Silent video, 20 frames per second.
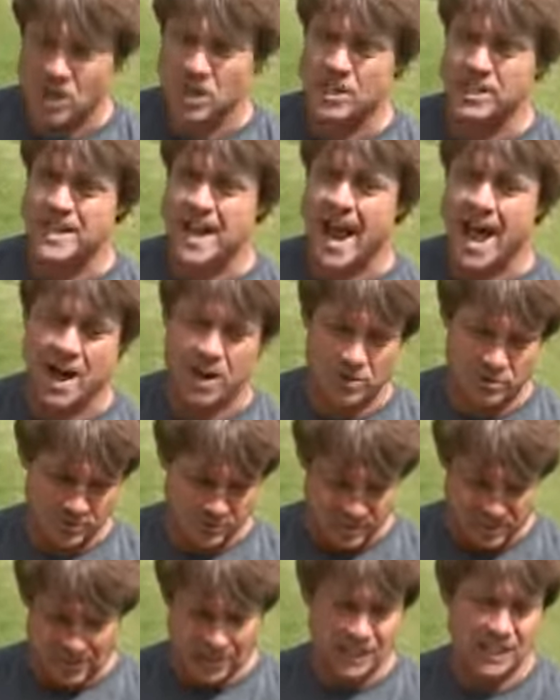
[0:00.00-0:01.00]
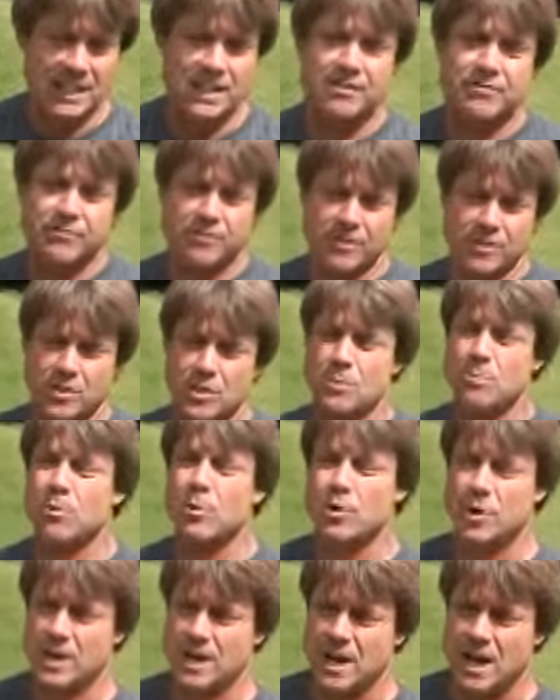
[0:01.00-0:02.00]
down to lift the
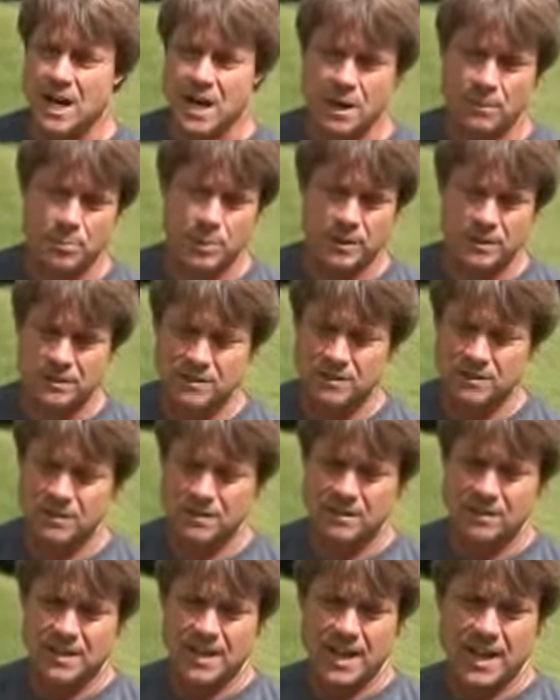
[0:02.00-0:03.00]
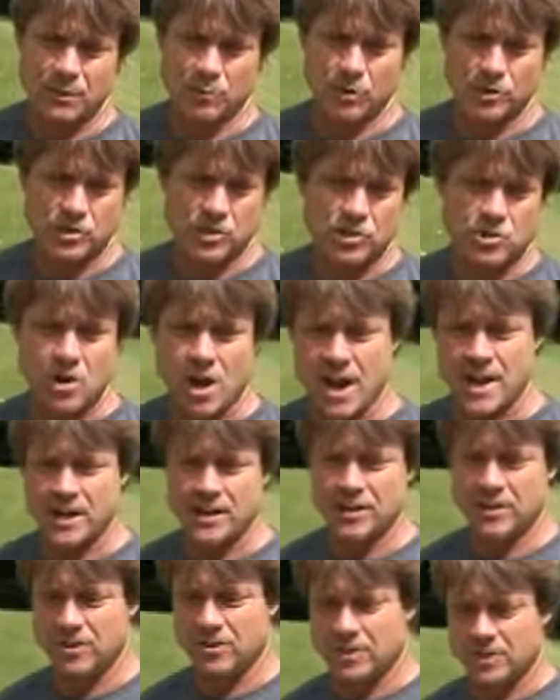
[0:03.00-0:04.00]
board up. And what you're trying to
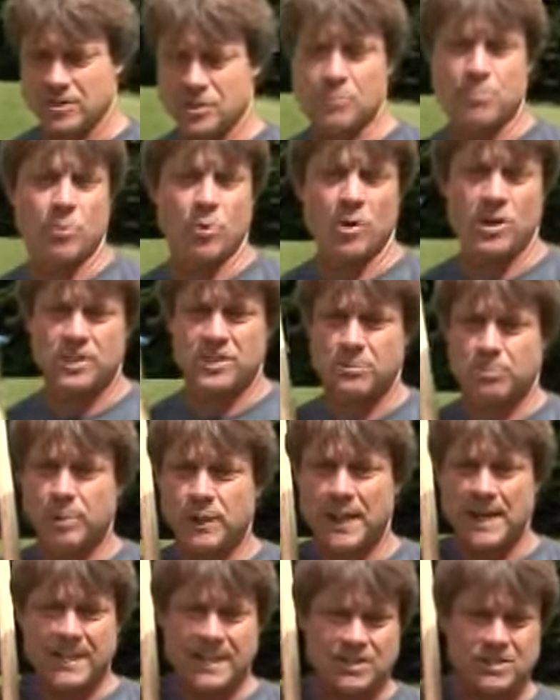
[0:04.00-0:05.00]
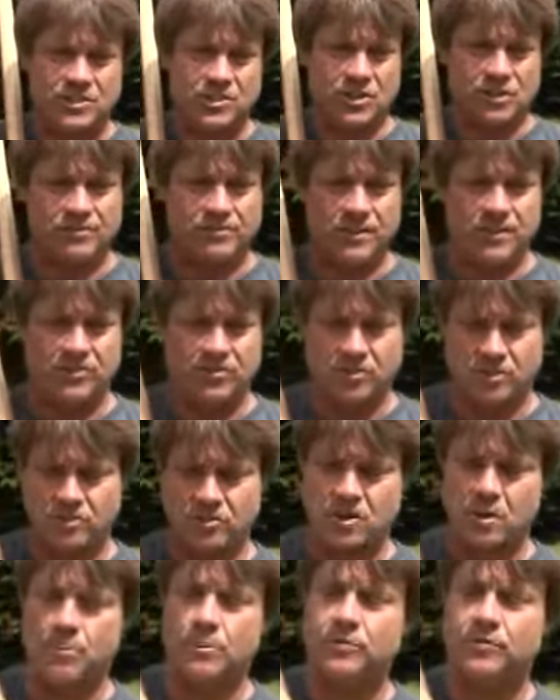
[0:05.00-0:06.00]
do is, the board is a planing surface, so it's
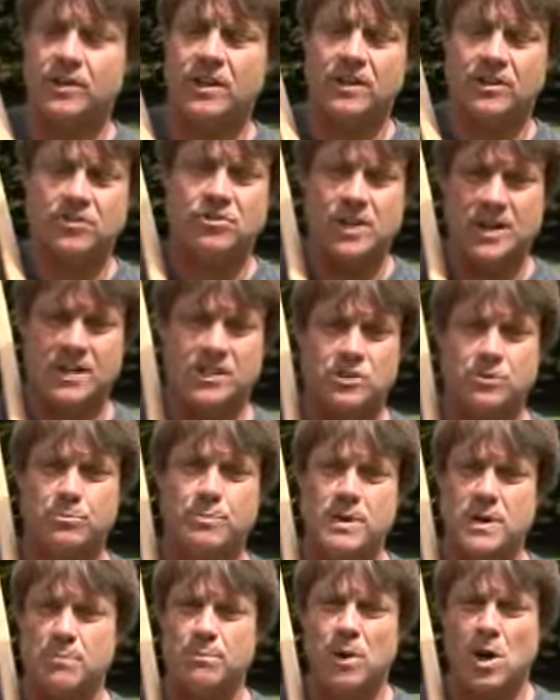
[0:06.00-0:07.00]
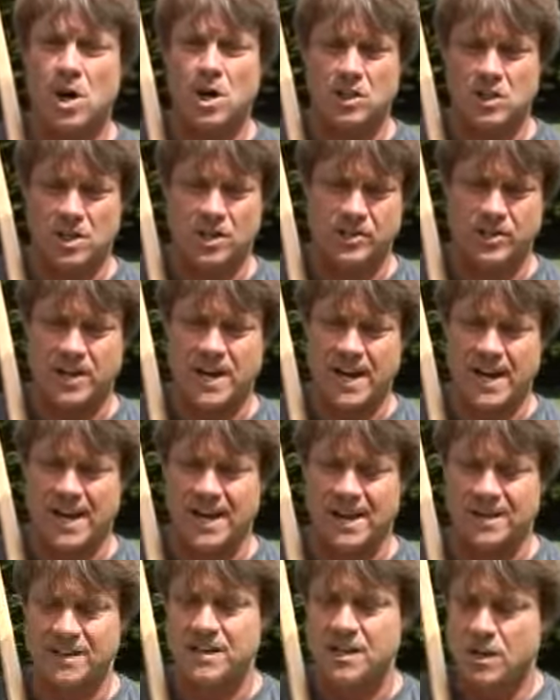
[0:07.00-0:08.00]
almost like you're trying to spin a ball on your
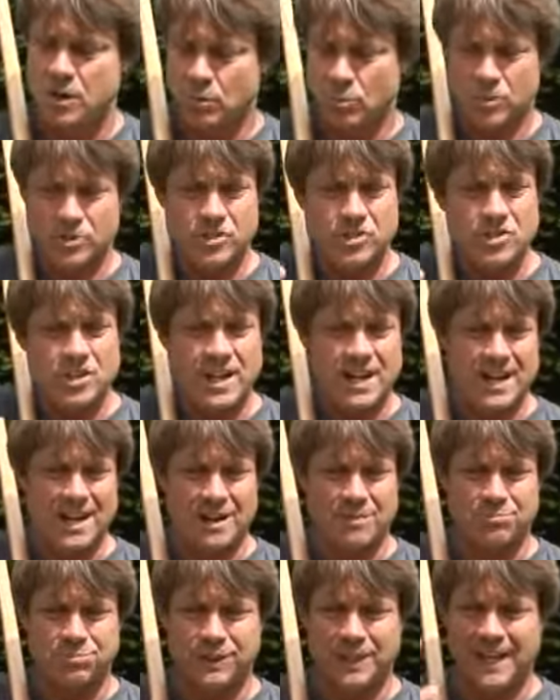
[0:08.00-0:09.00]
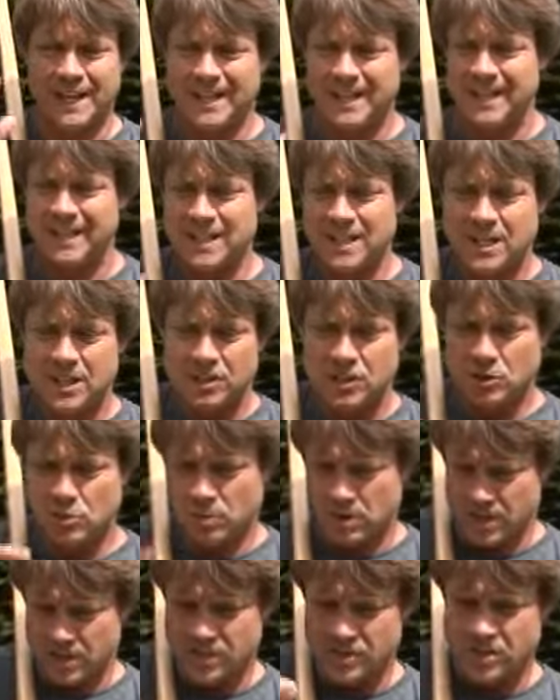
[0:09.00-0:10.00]
hand. Once you get it up planing, you
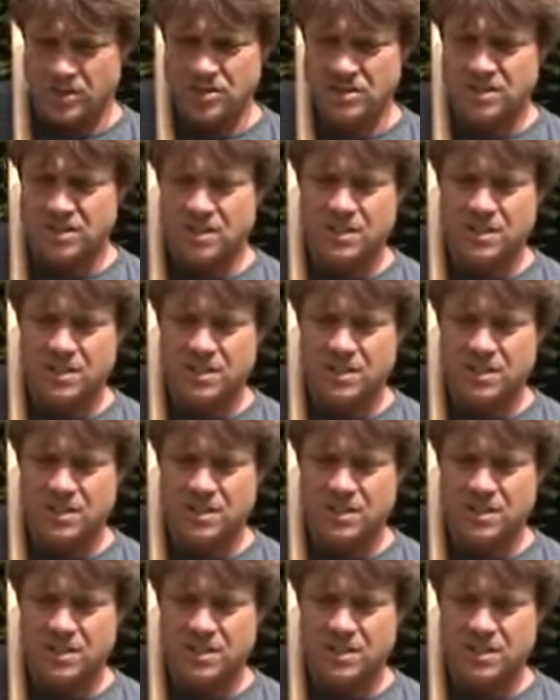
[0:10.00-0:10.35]
want to just